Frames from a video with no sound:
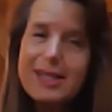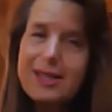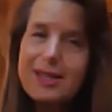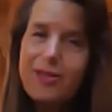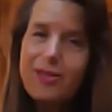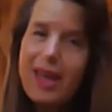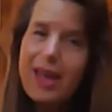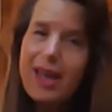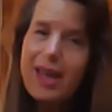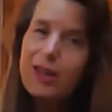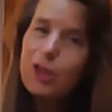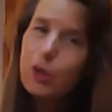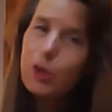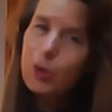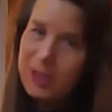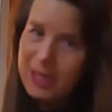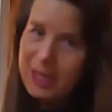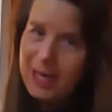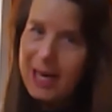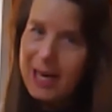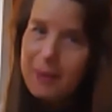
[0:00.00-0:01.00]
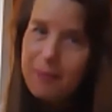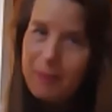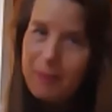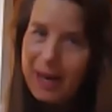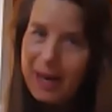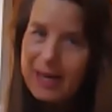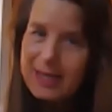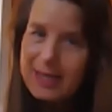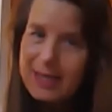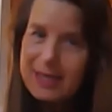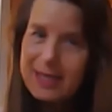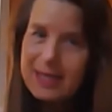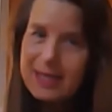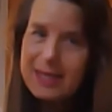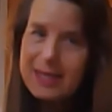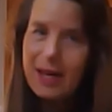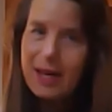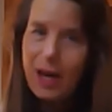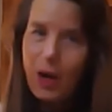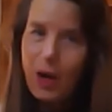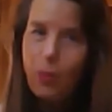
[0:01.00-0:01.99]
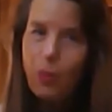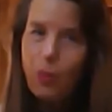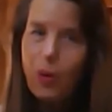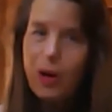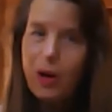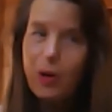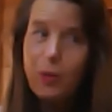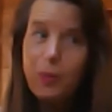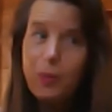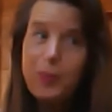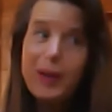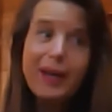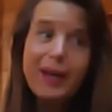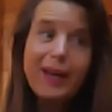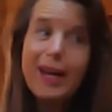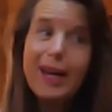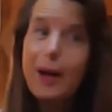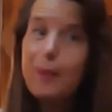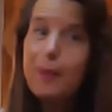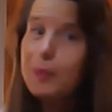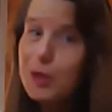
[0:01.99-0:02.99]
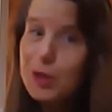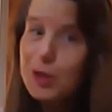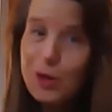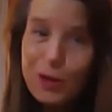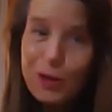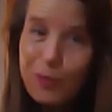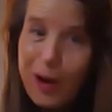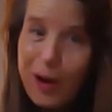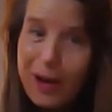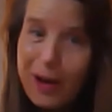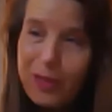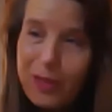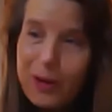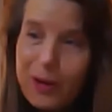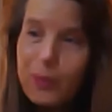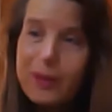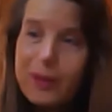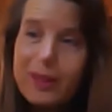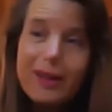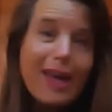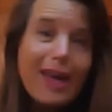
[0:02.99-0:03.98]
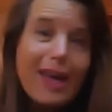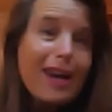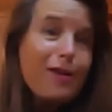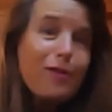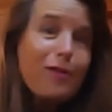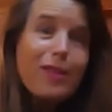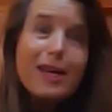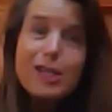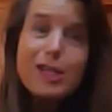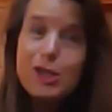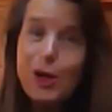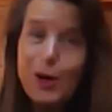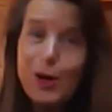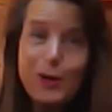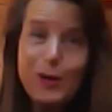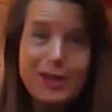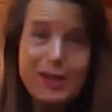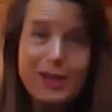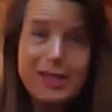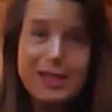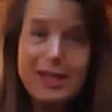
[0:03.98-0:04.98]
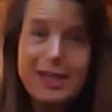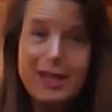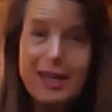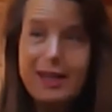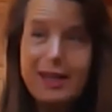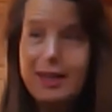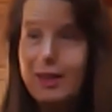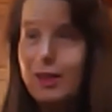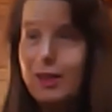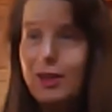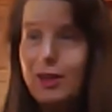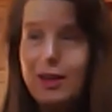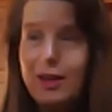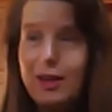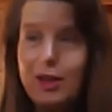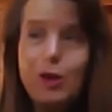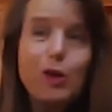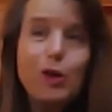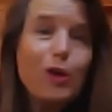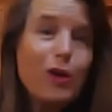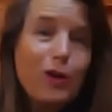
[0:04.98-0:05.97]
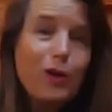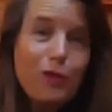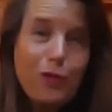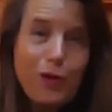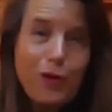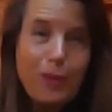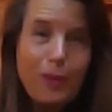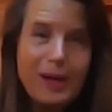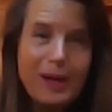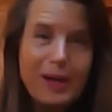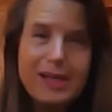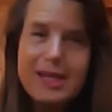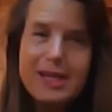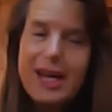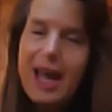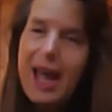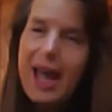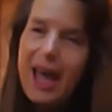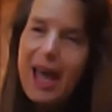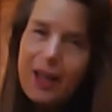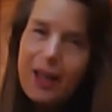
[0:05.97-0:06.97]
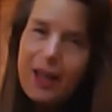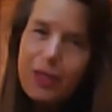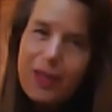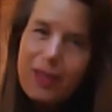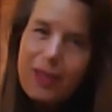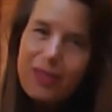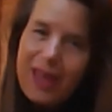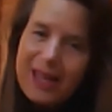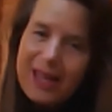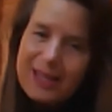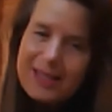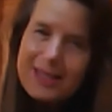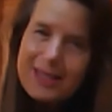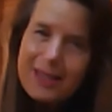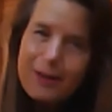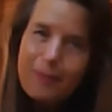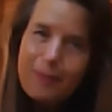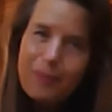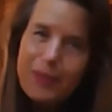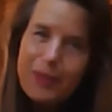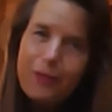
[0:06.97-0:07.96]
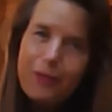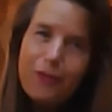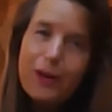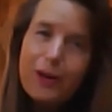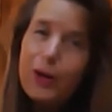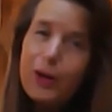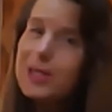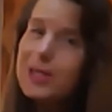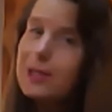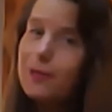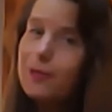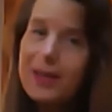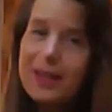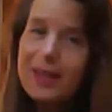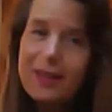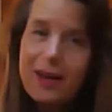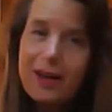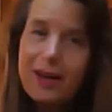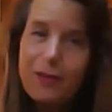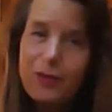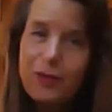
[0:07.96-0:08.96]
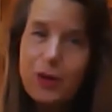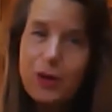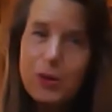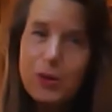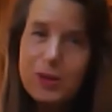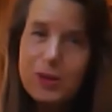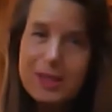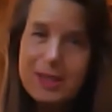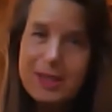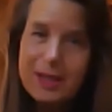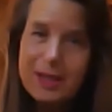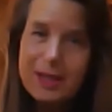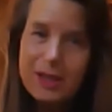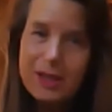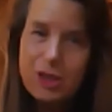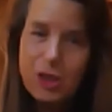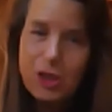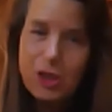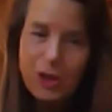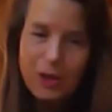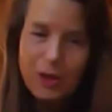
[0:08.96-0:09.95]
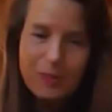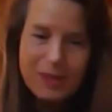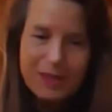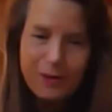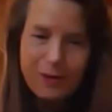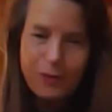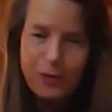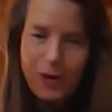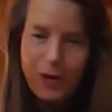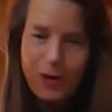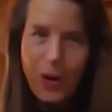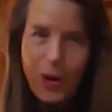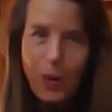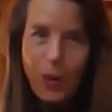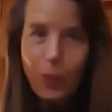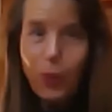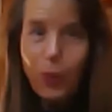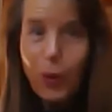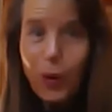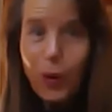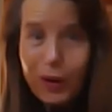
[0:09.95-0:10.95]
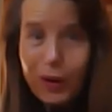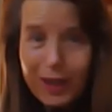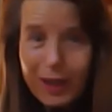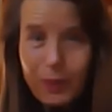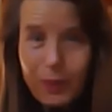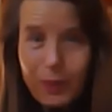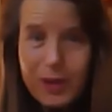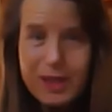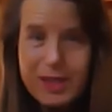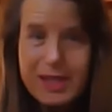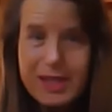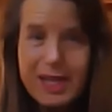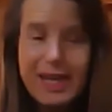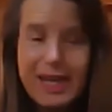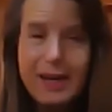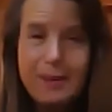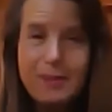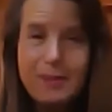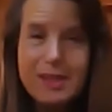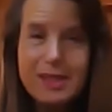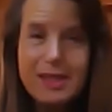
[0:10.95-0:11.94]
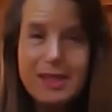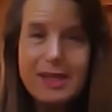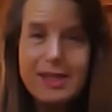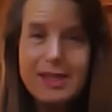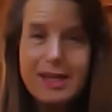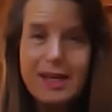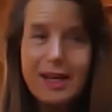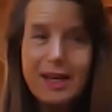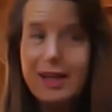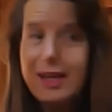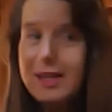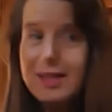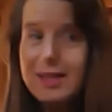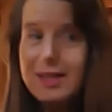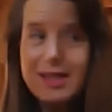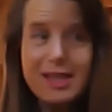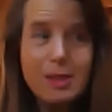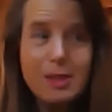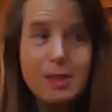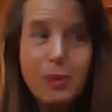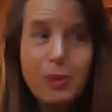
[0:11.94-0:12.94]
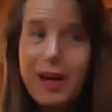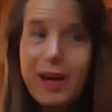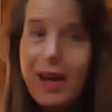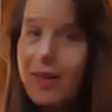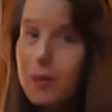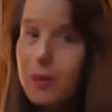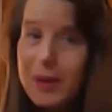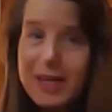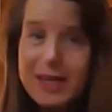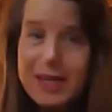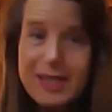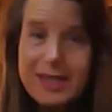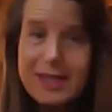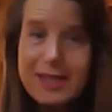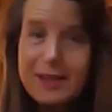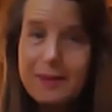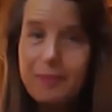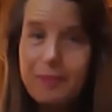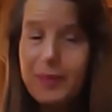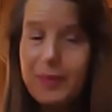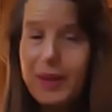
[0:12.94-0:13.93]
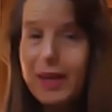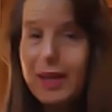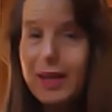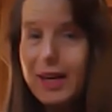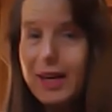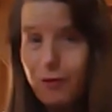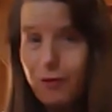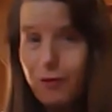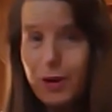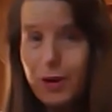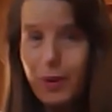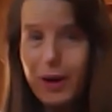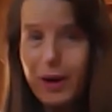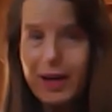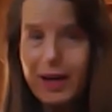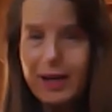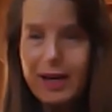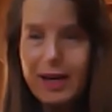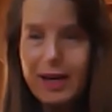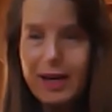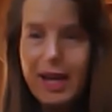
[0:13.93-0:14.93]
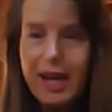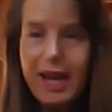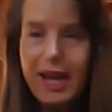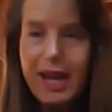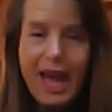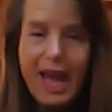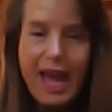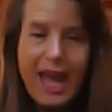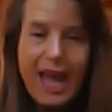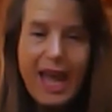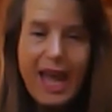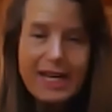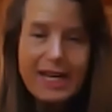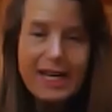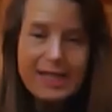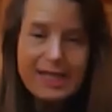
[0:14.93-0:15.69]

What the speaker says: that your teammates will pick it up and do the right thing with it. And if they don't, you learn from it. And I think that's the philosophy that I've used in terms of working with teams is let's just bring out the best in everyone and